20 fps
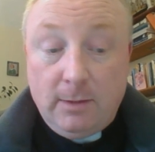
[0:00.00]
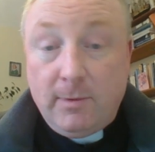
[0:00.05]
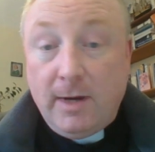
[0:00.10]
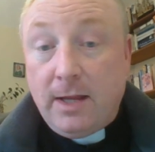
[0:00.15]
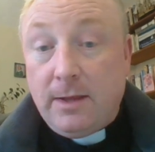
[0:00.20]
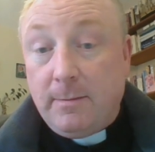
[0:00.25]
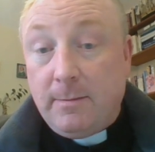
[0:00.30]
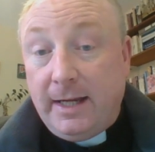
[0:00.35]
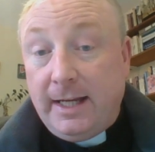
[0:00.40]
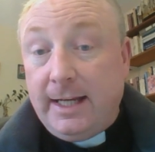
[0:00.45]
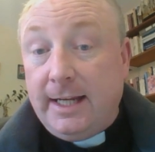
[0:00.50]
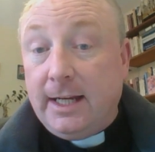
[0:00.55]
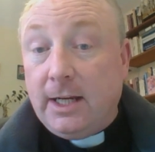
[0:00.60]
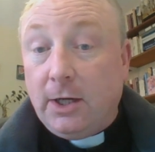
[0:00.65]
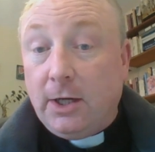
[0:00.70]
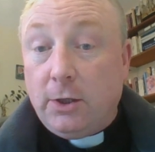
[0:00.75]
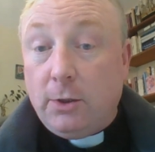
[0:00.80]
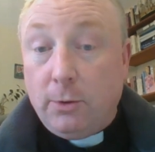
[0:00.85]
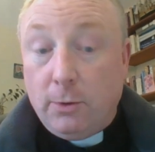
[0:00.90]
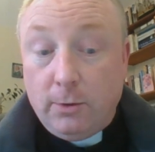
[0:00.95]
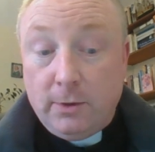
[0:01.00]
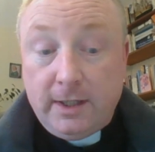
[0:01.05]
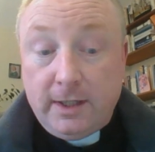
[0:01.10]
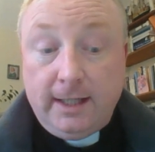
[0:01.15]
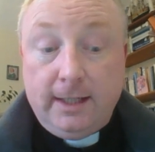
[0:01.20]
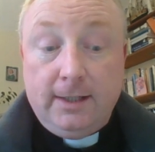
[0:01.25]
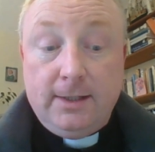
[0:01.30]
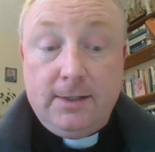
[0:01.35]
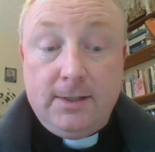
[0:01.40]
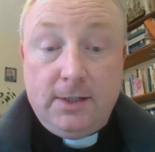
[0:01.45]
with me
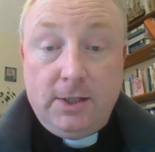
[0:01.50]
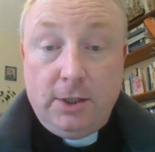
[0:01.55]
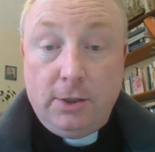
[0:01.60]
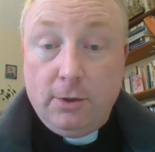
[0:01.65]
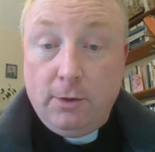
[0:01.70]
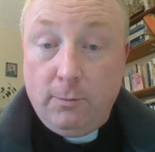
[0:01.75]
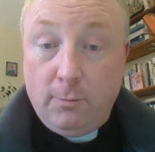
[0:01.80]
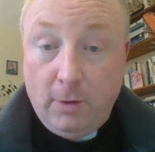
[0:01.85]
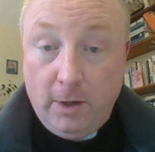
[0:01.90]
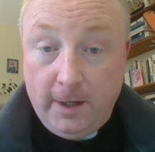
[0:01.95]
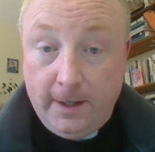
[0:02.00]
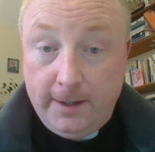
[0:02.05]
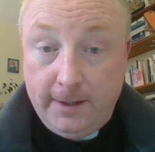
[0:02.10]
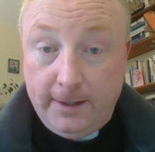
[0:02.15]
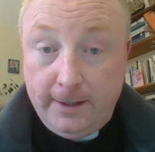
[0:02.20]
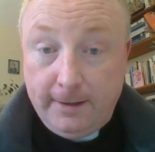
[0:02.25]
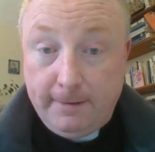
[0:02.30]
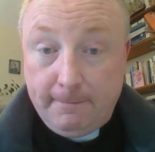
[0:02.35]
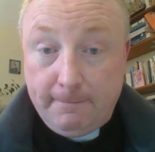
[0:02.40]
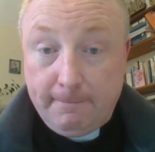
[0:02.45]
according to your word.